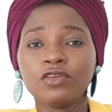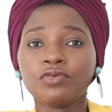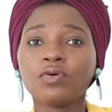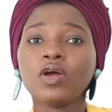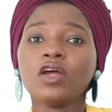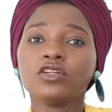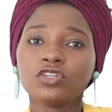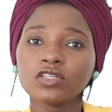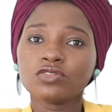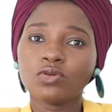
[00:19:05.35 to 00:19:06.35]
You know,
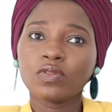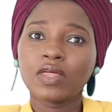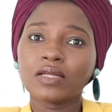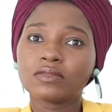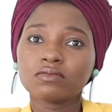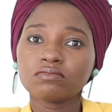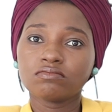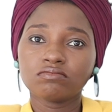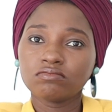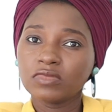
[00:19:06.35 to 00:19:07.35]
just know that
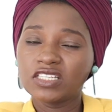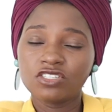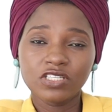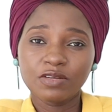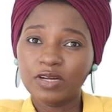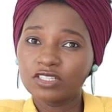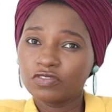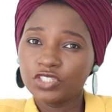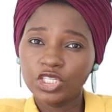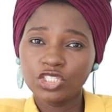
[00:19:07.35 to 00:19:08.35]
it's just a matter
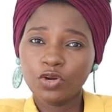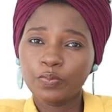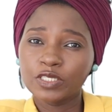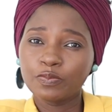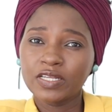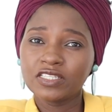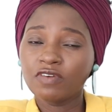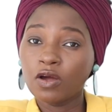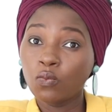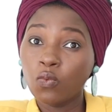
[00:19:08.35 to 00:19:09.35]
of changing your
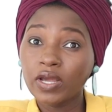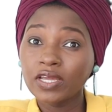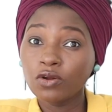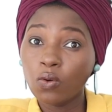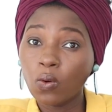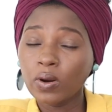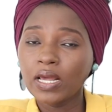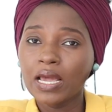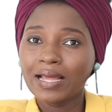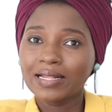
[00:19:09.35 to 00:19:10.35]
perspective and working
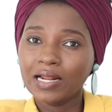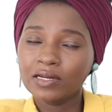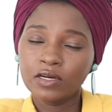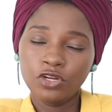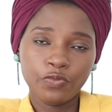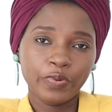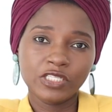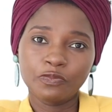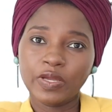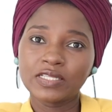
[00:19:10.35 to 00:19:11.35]
on that new
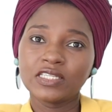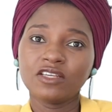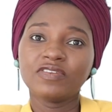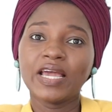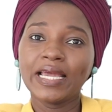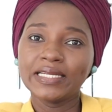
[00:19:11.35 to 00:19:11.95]
perspective